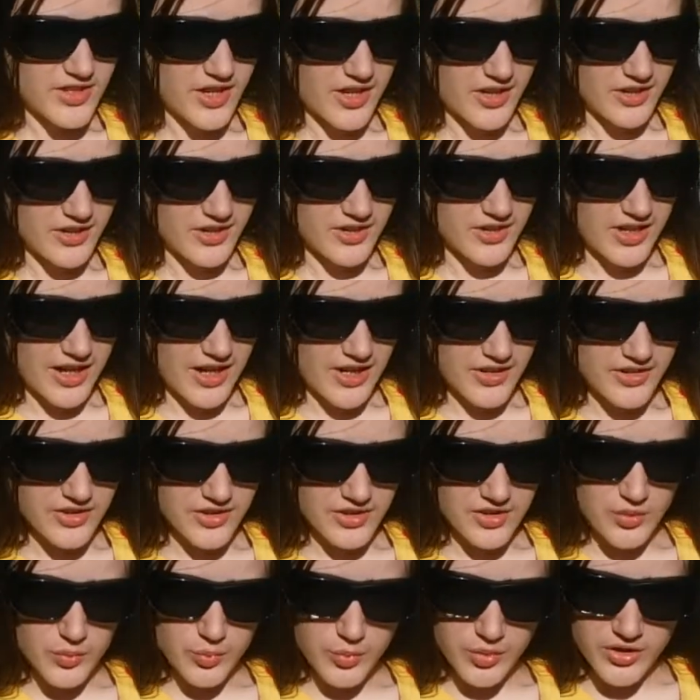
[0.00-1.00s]

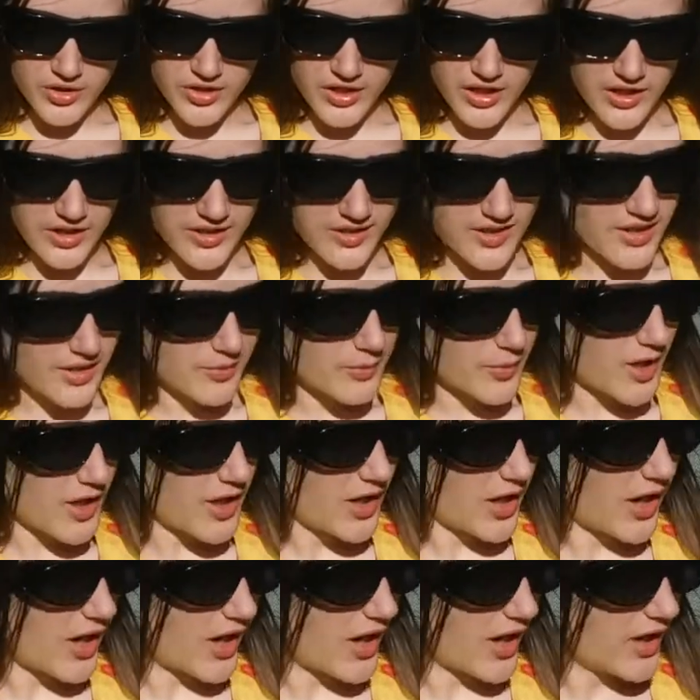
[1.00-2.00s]
sunglasses protecting my
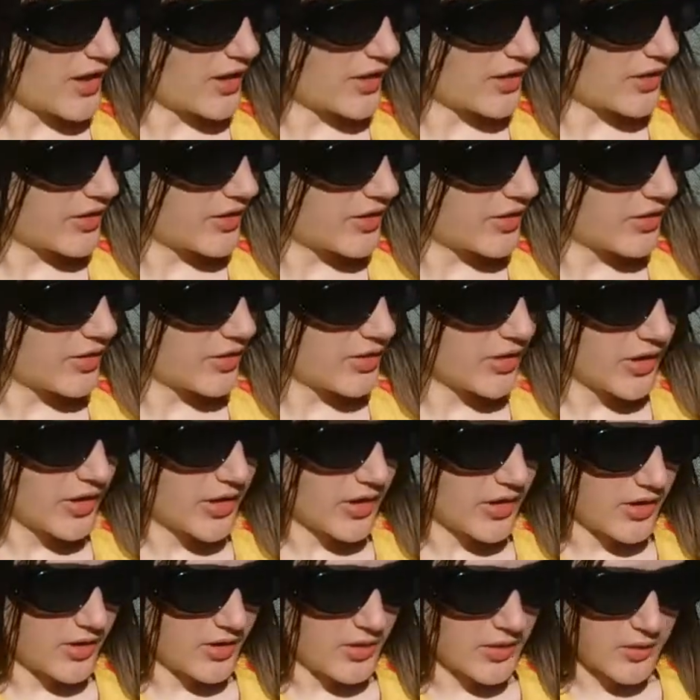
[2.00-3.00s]
eyes
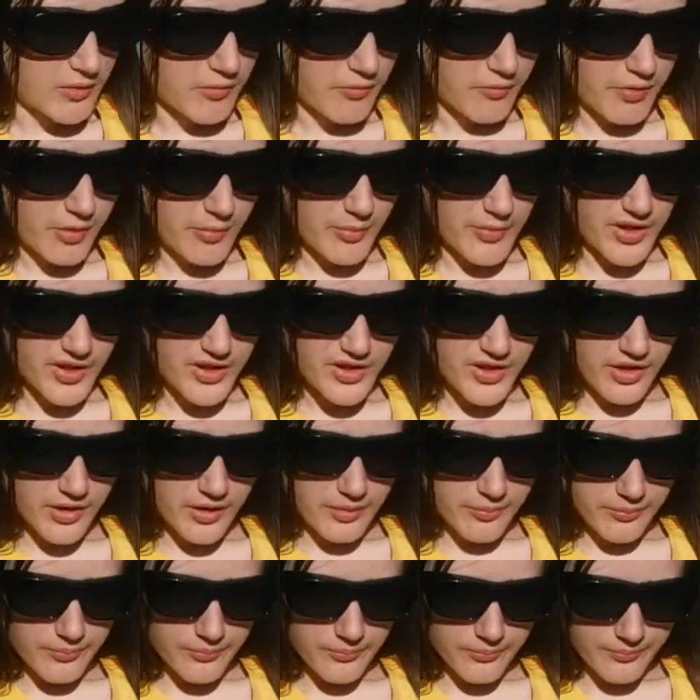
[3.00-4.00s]
from the
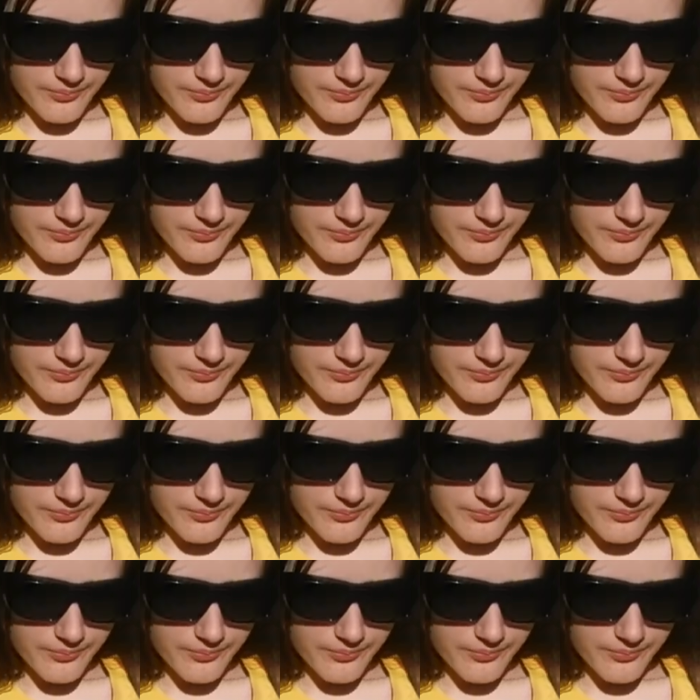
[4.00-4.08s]
sun.